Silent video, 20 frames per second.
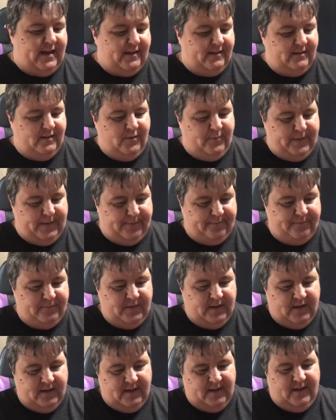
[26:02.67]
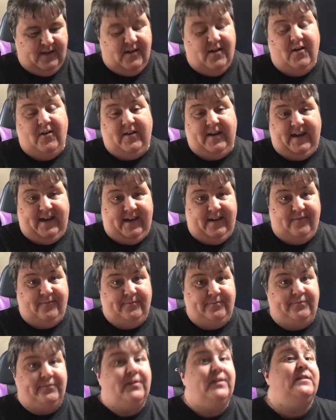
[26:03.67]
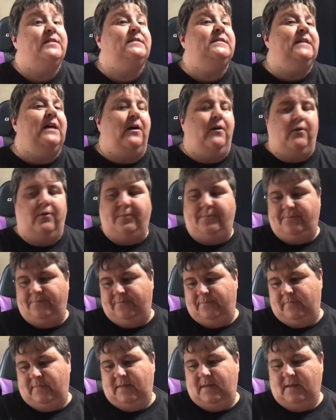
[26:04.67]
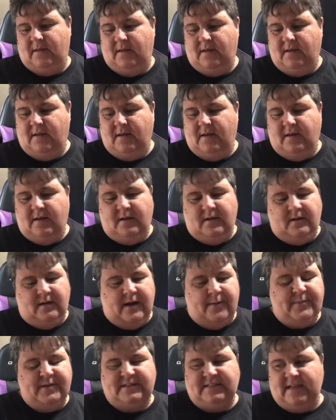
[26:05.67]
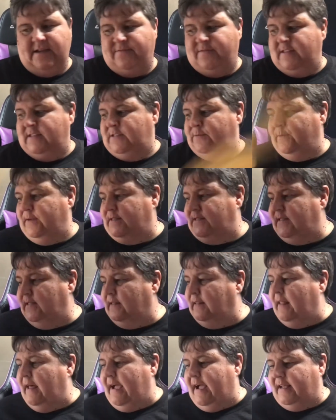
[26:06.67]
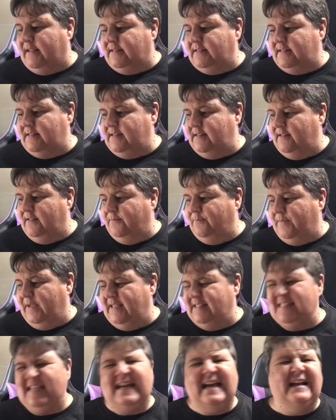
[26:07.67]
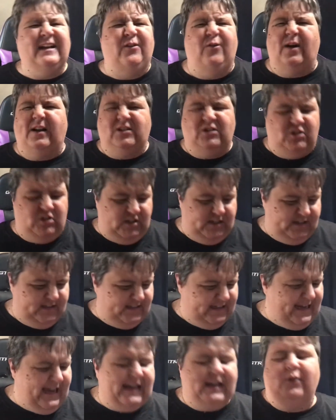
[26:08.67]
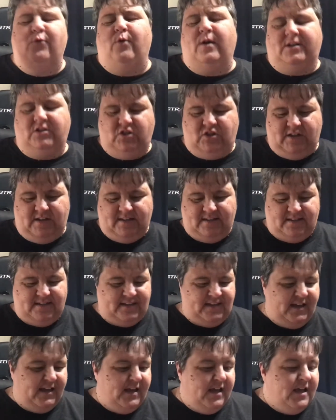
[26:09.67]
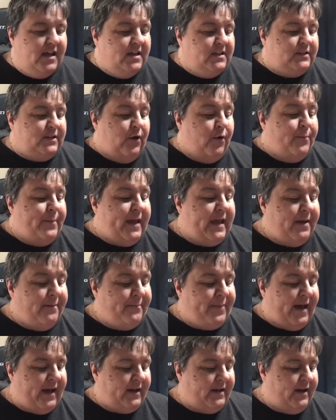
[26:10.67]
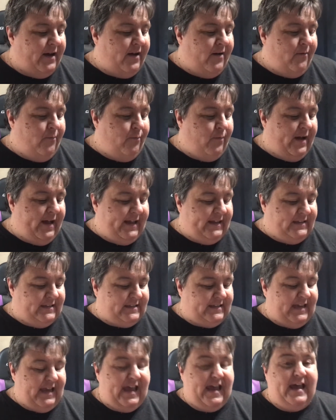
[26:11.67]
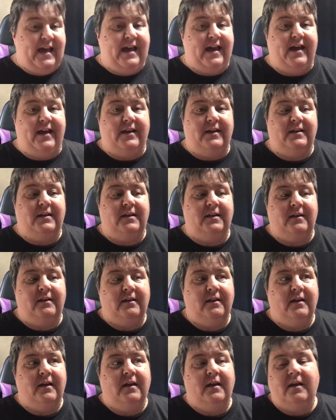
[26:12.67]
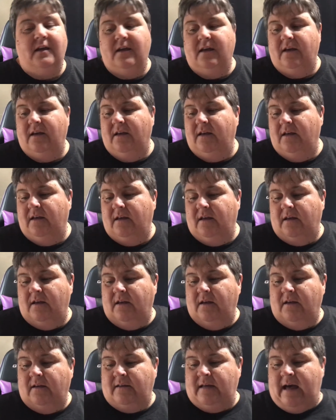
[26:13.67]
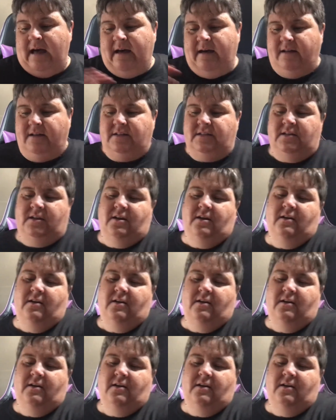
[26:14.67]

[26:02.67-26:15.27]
a little bit. Okay, so I'm going to save this one to last because I got questions. So me and Becca went and got